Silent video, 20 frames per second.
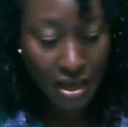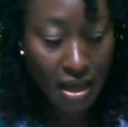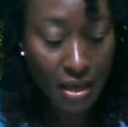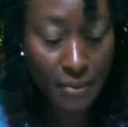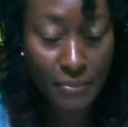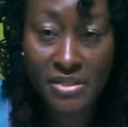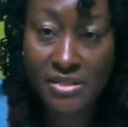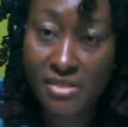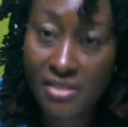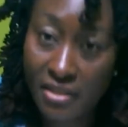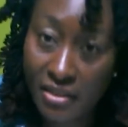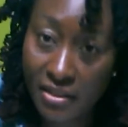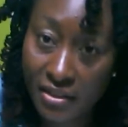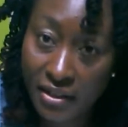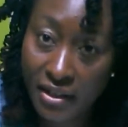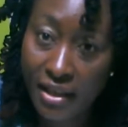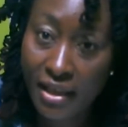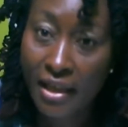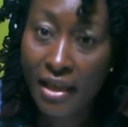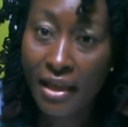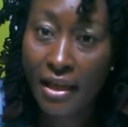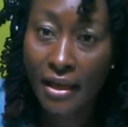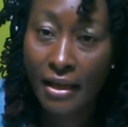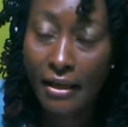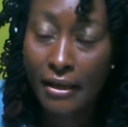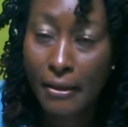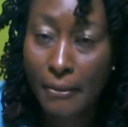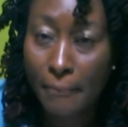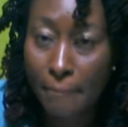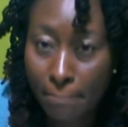Amazon.
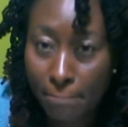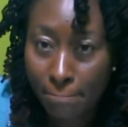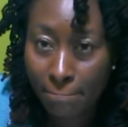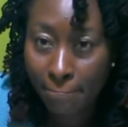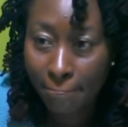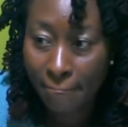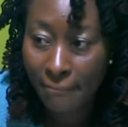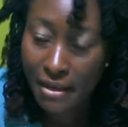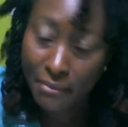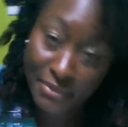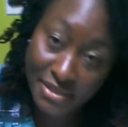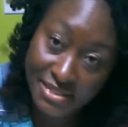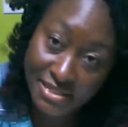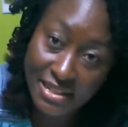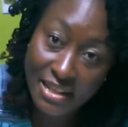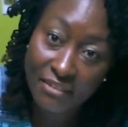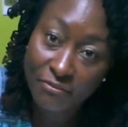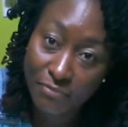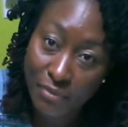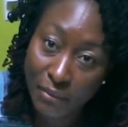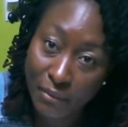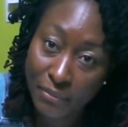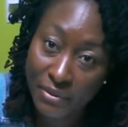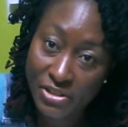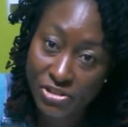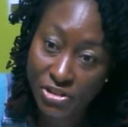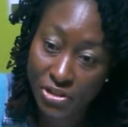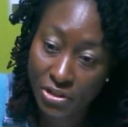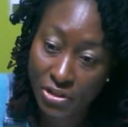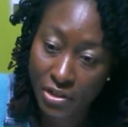I'm a
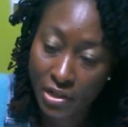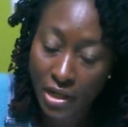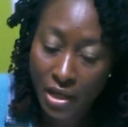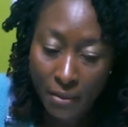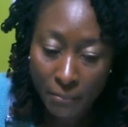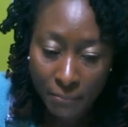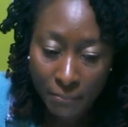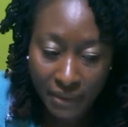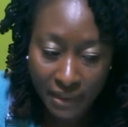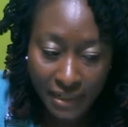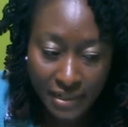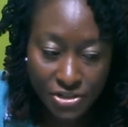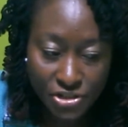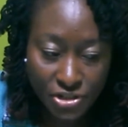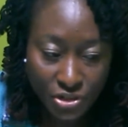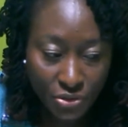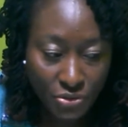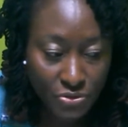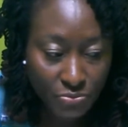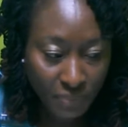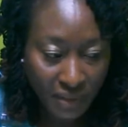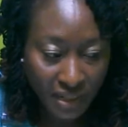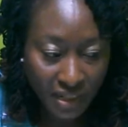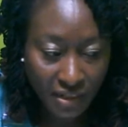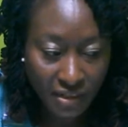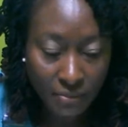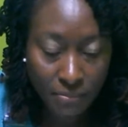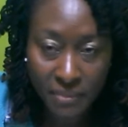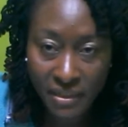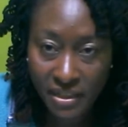self-publisher, but I don't
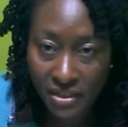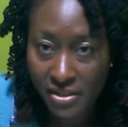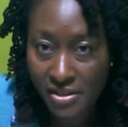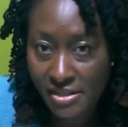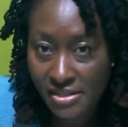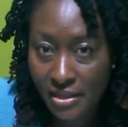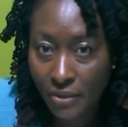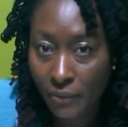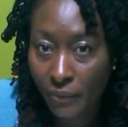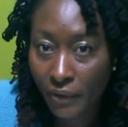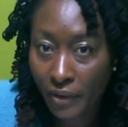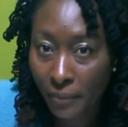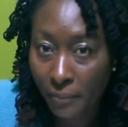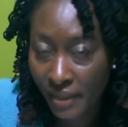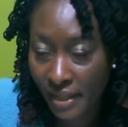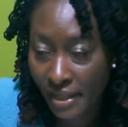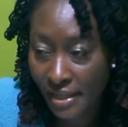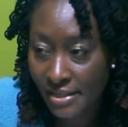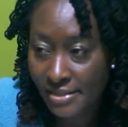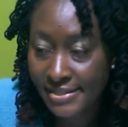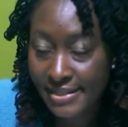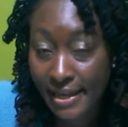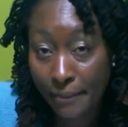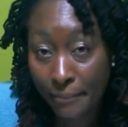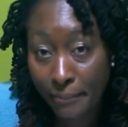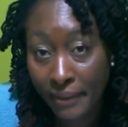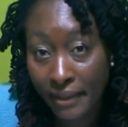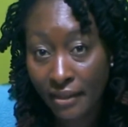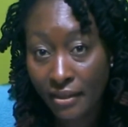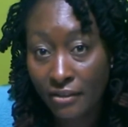paint because I want to paint. I
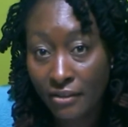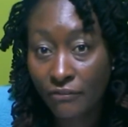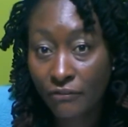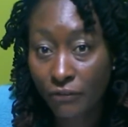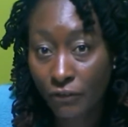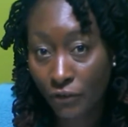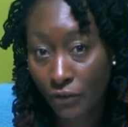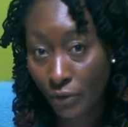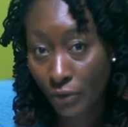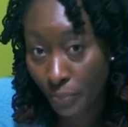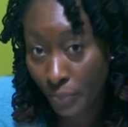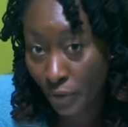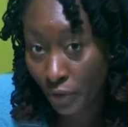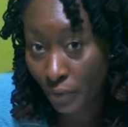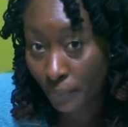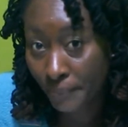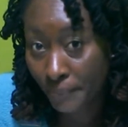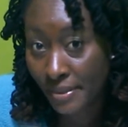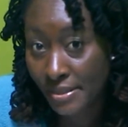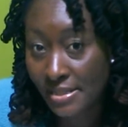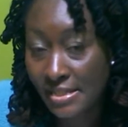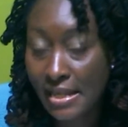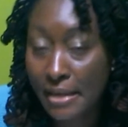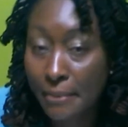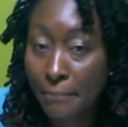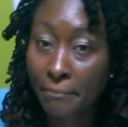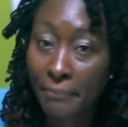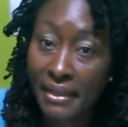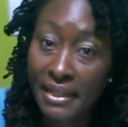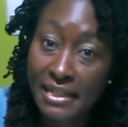paint for a purpose.
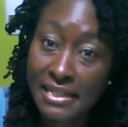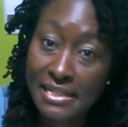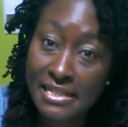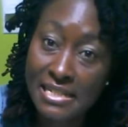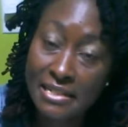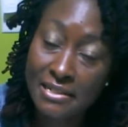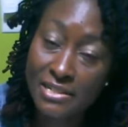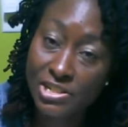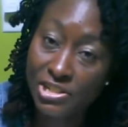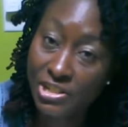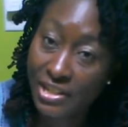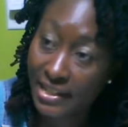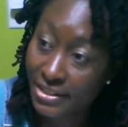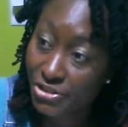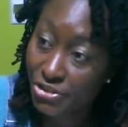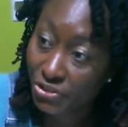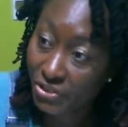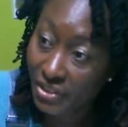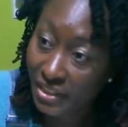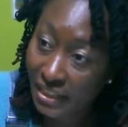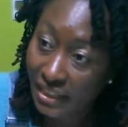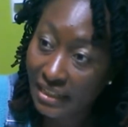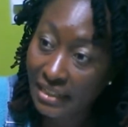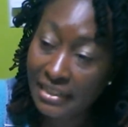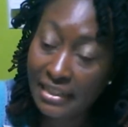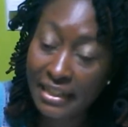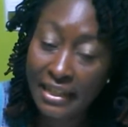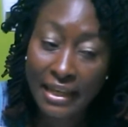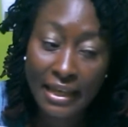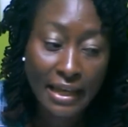I'm painting to
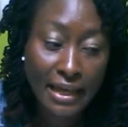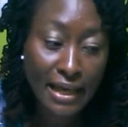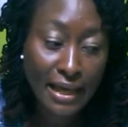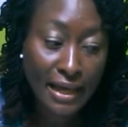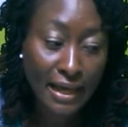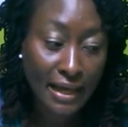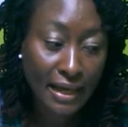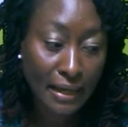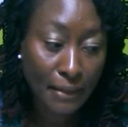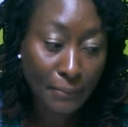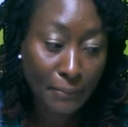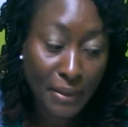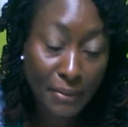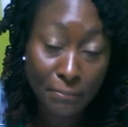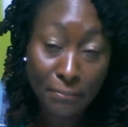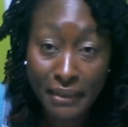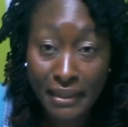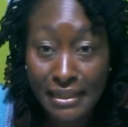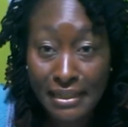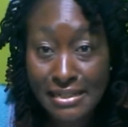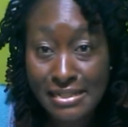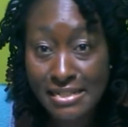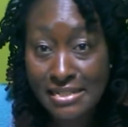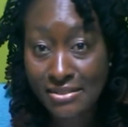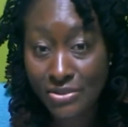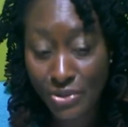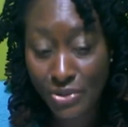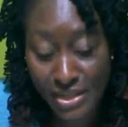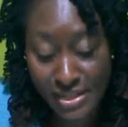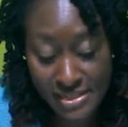educate. I'm painting
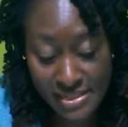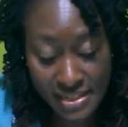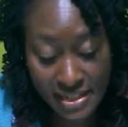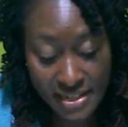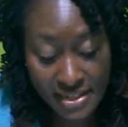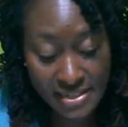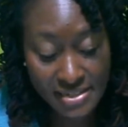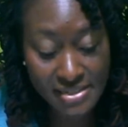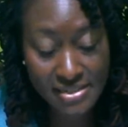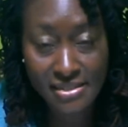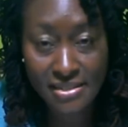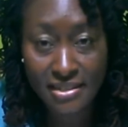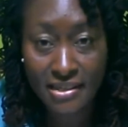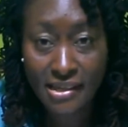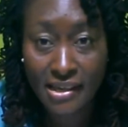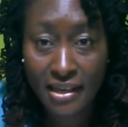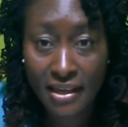to assist.